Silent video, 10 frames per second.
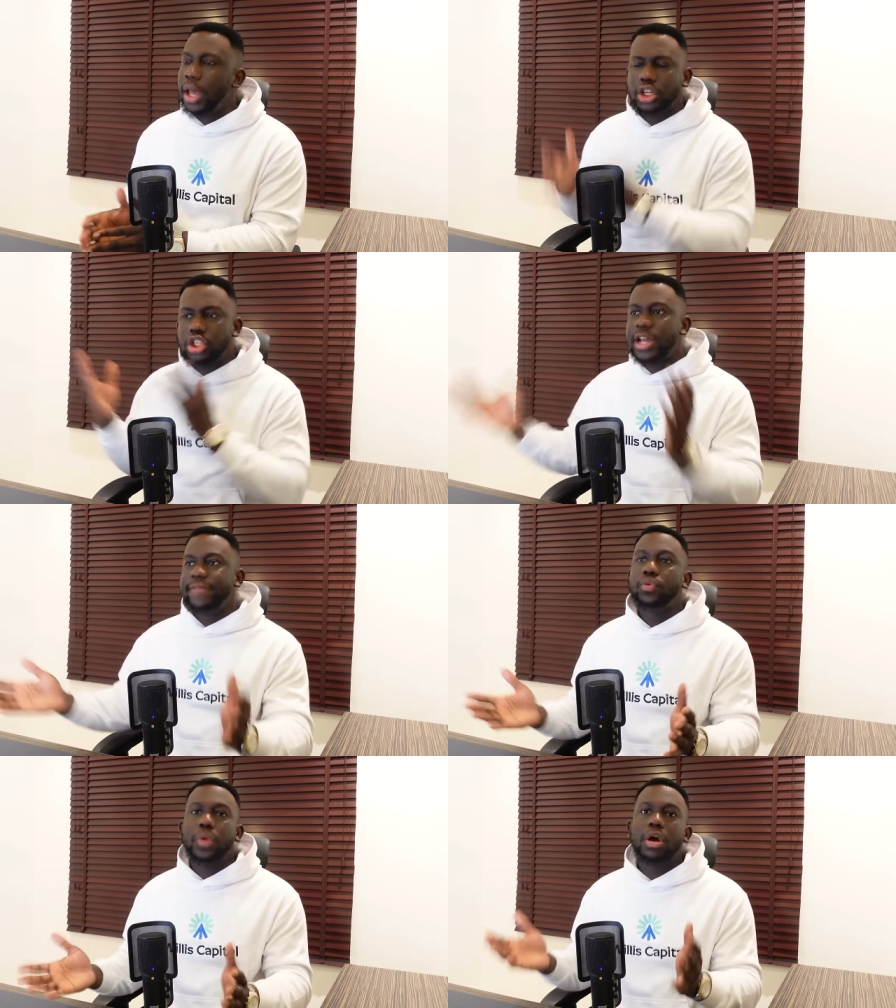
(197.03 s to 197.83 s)
And you just
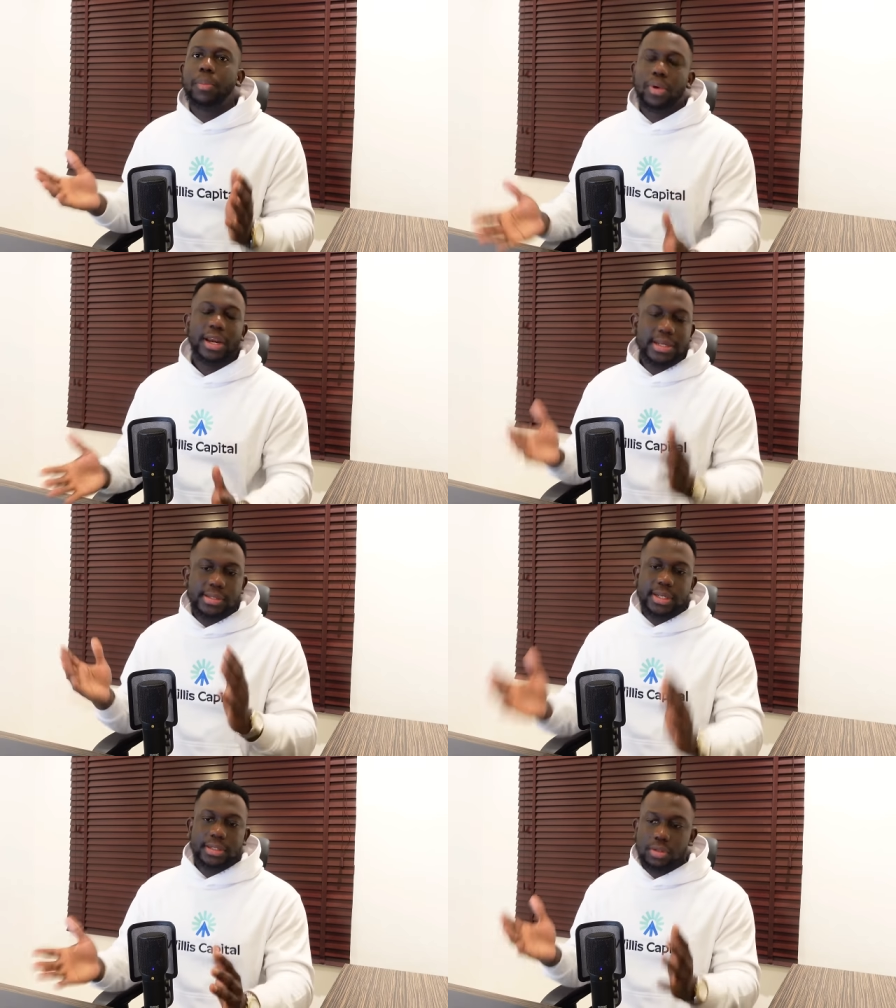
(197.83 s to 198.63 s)
have to wake up one day and
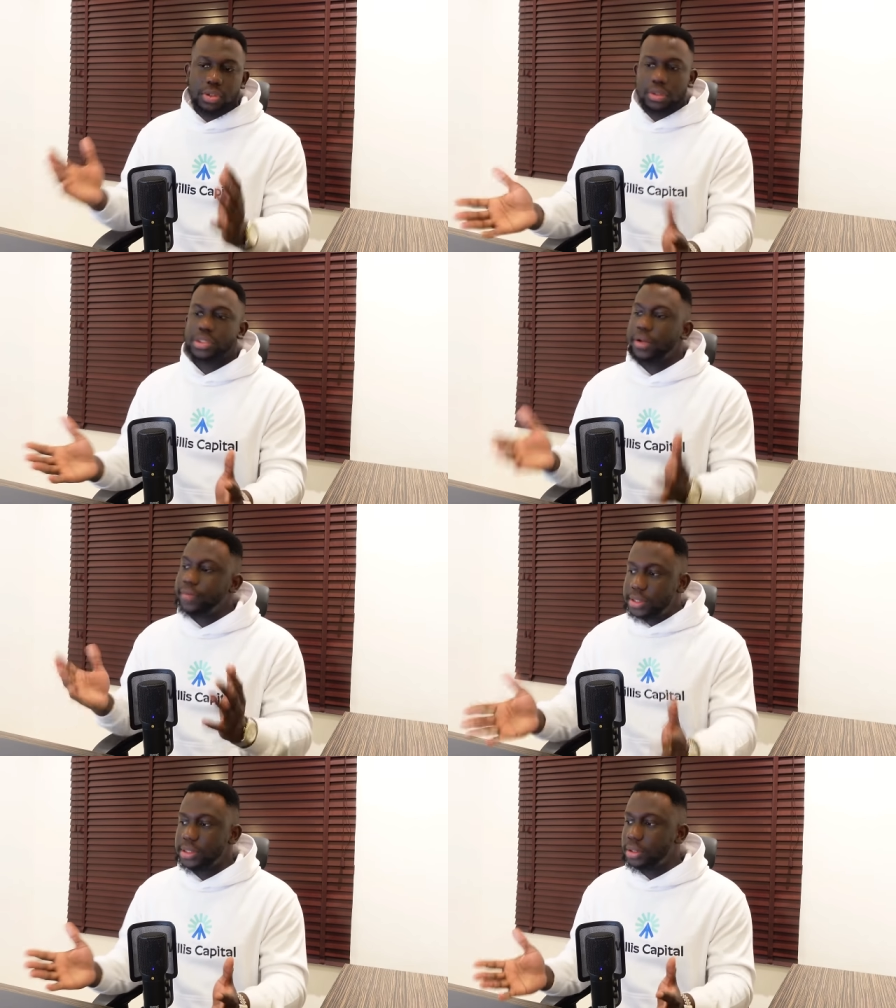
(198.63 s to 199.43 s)
say to
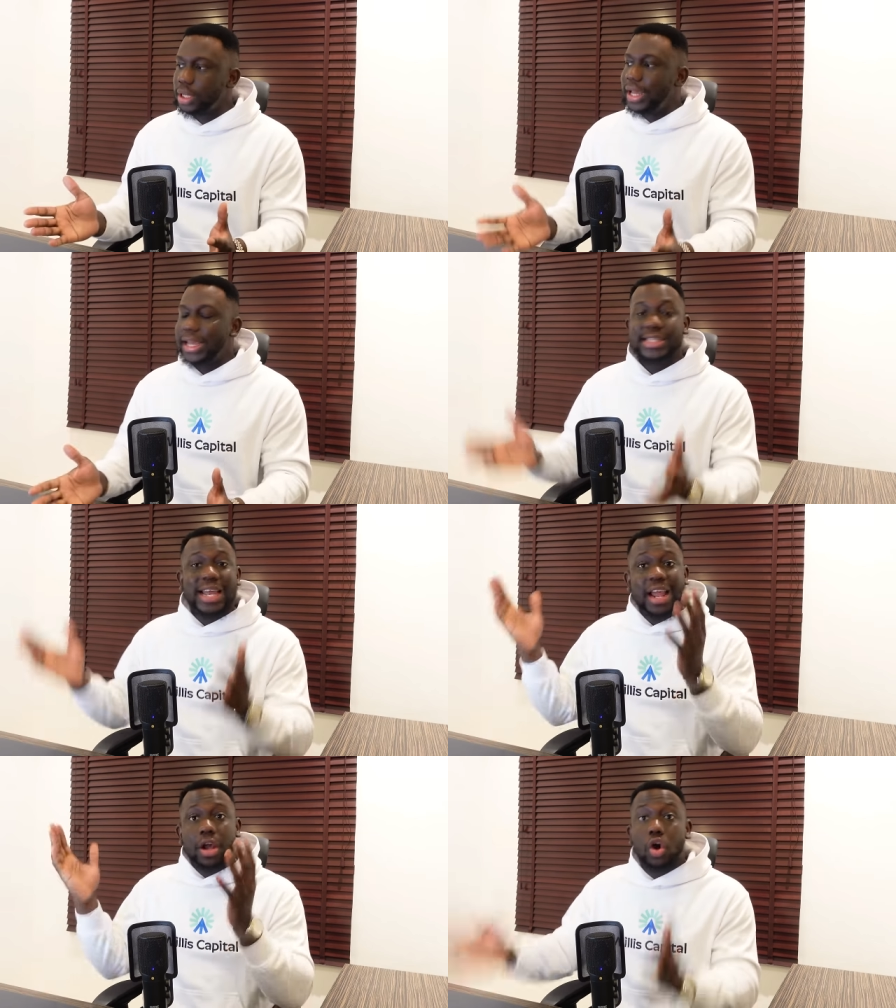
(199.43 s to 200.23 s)
yourself, listen, is
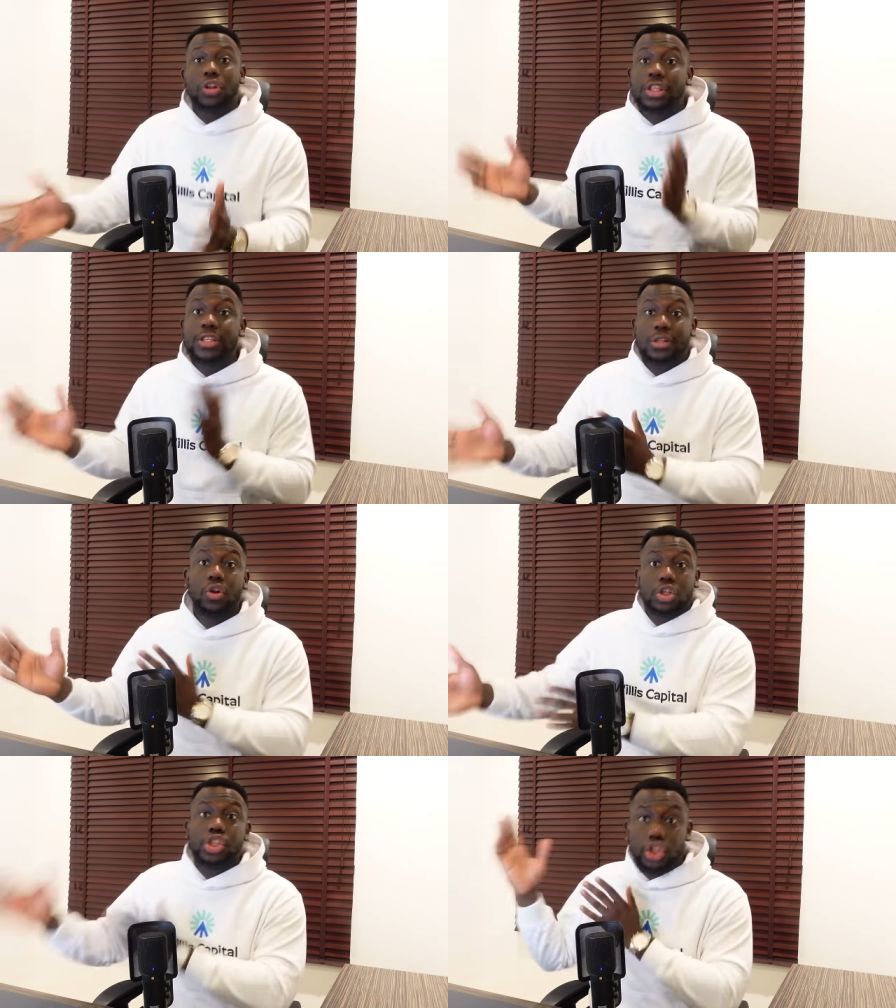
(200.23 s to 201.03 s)
that I cut this
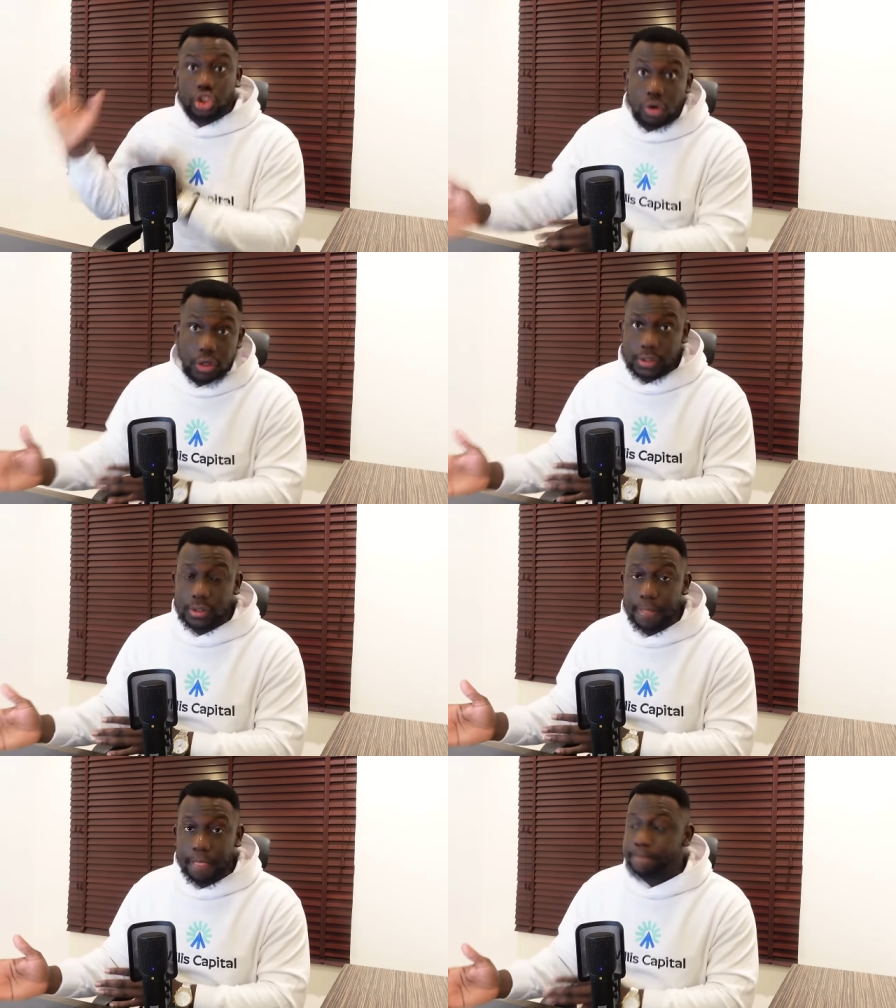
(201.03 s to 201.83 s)
loss
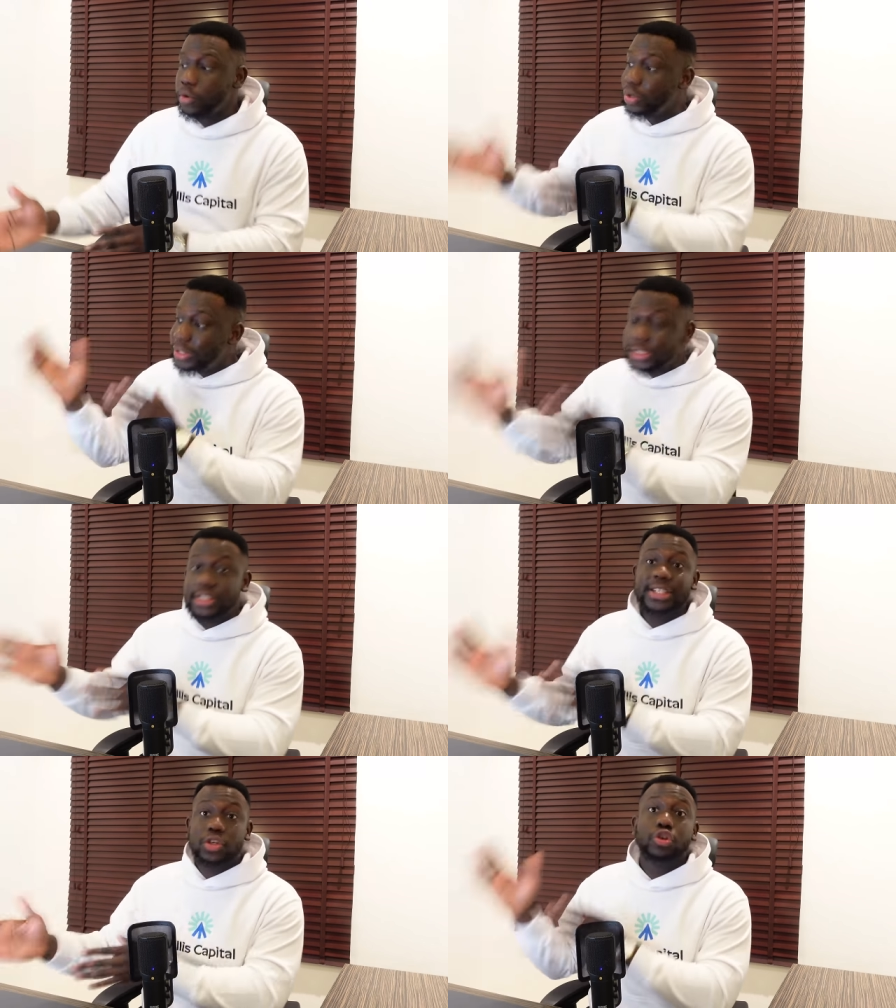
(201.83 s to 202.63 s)
short, or this
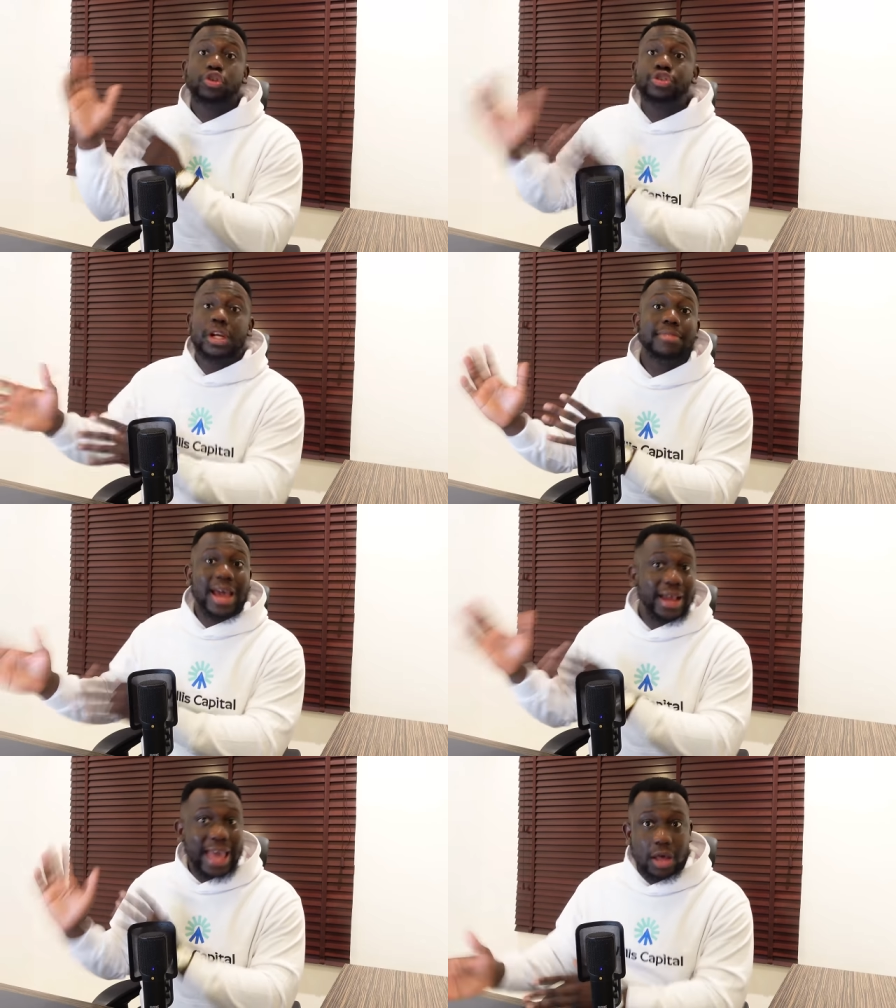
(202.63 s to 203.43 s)
shit's going to drain
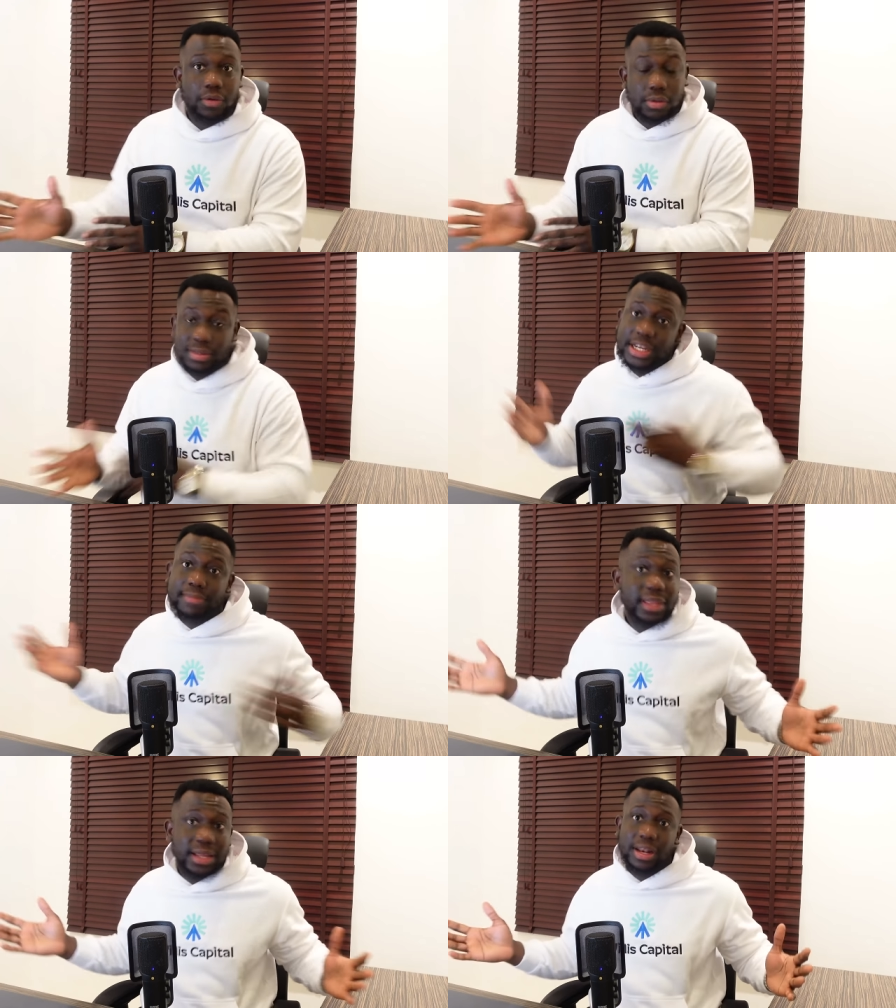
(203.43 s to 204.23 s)
my account?
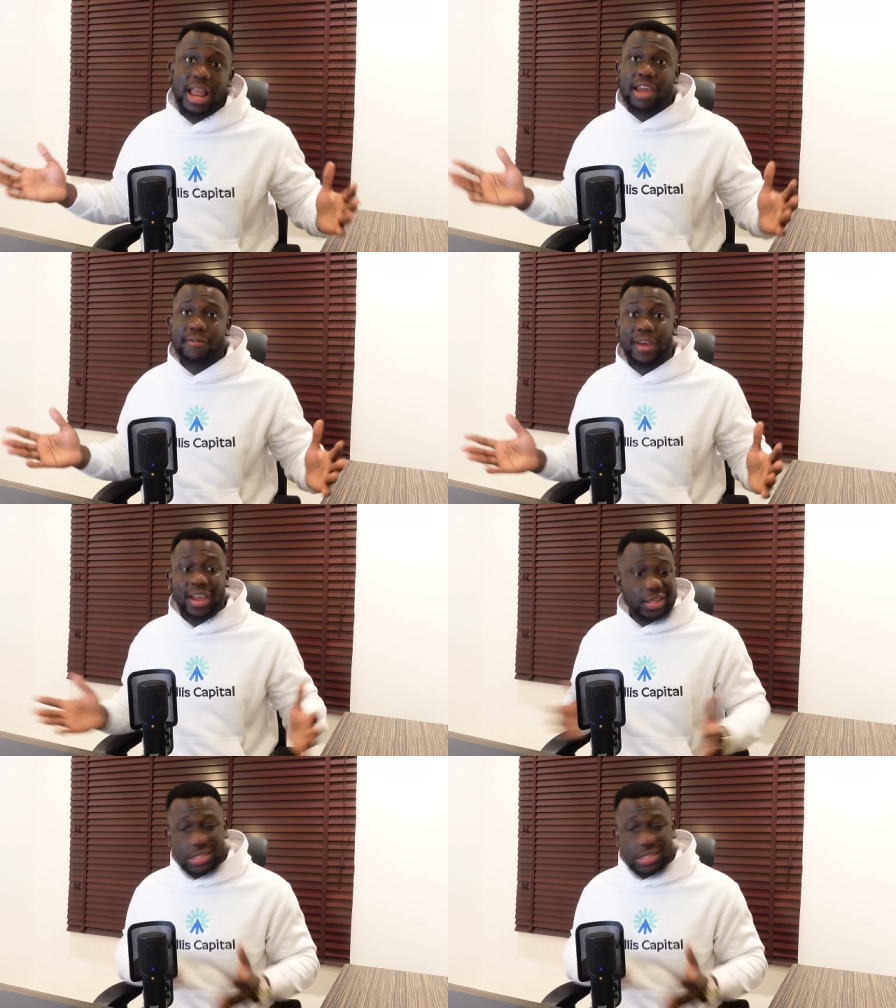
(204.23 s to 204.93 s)
Same thing in life.